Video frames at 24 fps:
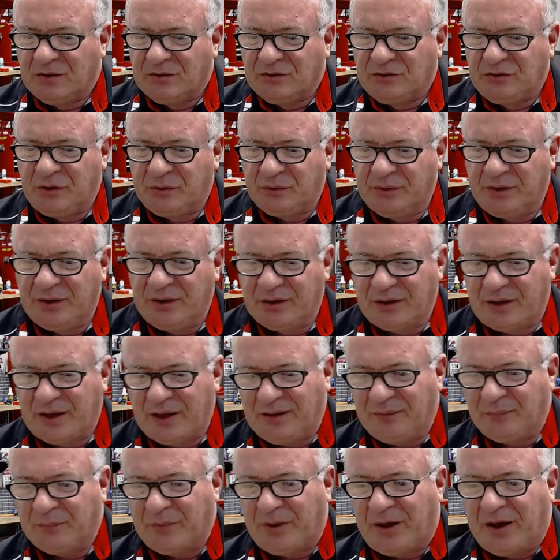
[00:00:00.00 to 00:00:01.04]
Julian
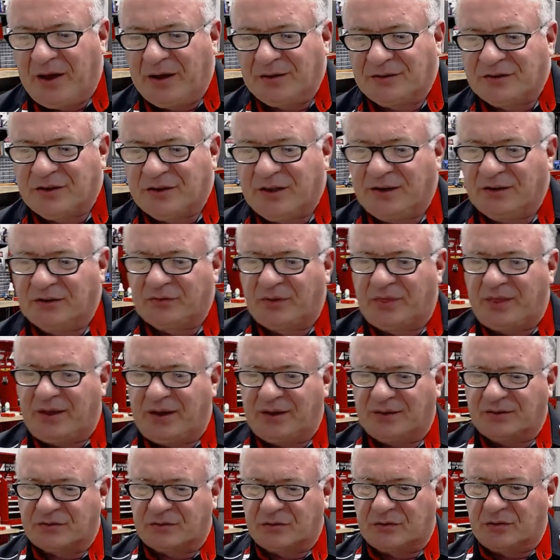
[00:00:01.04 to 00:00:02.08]
came back. Thanks for the
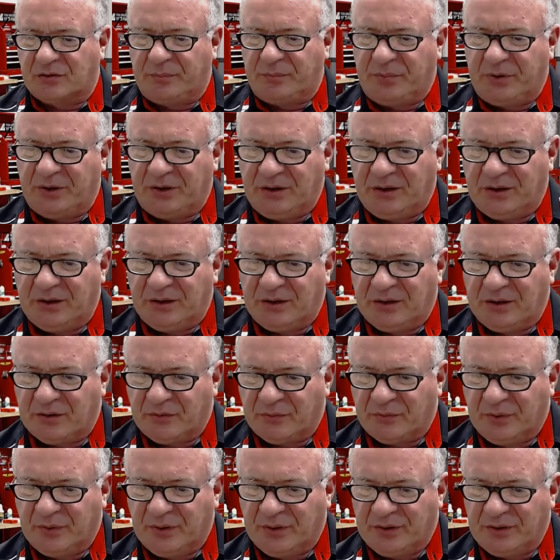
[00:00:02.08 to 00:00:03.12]
extra opinion.
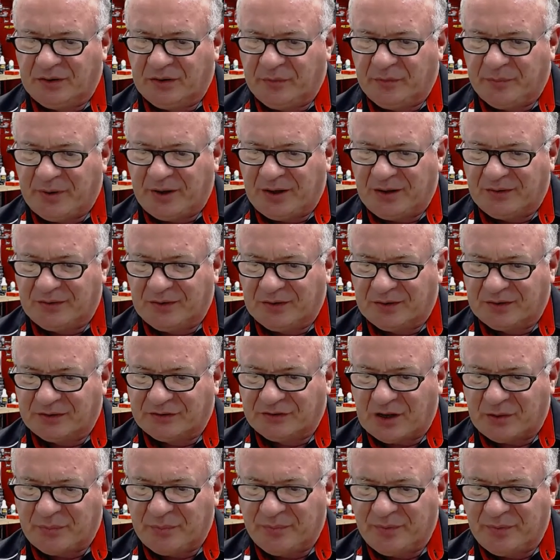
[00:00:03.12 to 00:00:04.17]
Really, the main thing
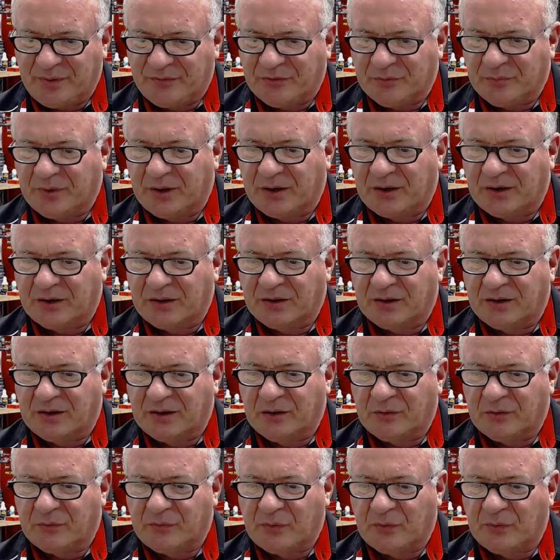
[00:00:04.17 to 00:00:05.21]
stopping me from getting
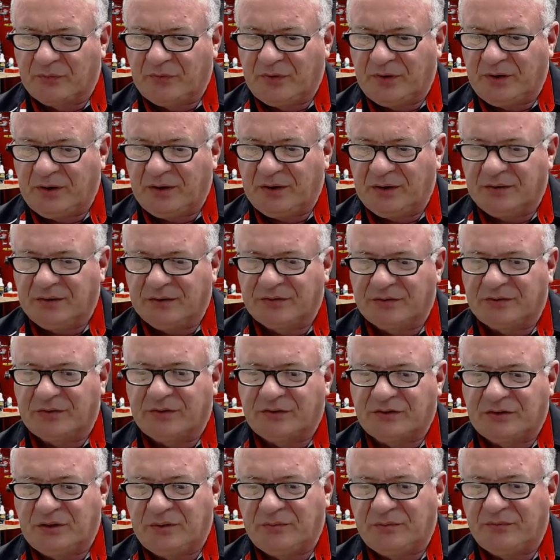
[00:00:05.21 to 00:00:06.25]
another 450 is the
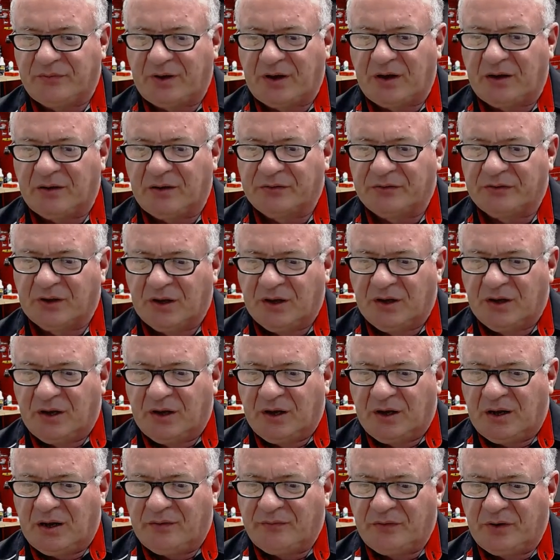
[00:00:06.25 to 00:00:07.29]
shim valves.
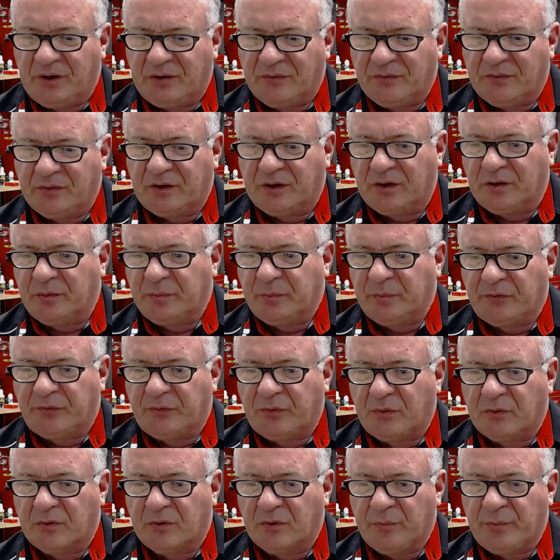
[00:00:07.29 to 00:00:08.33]
I've never done them
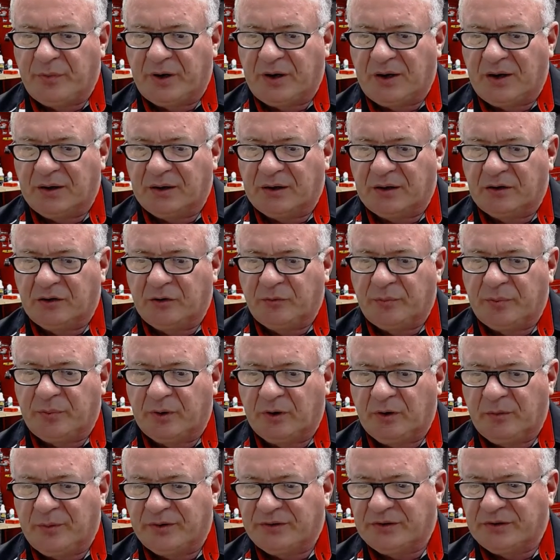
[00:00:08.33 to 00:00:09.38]
before, but I can do
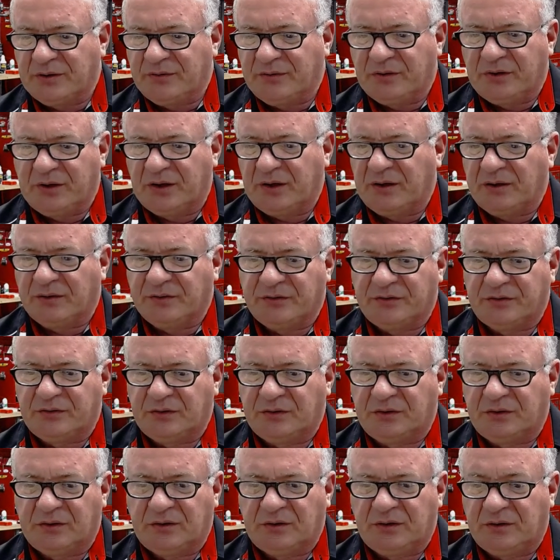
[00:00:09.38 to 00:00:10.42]
pretty much everything else
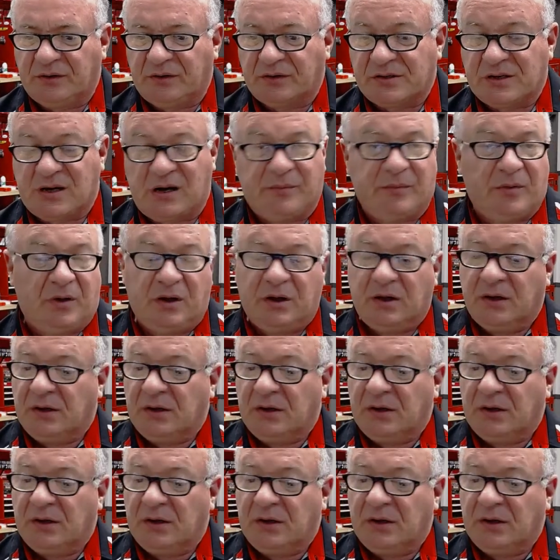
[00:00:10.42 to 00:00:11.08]
uh, in the top.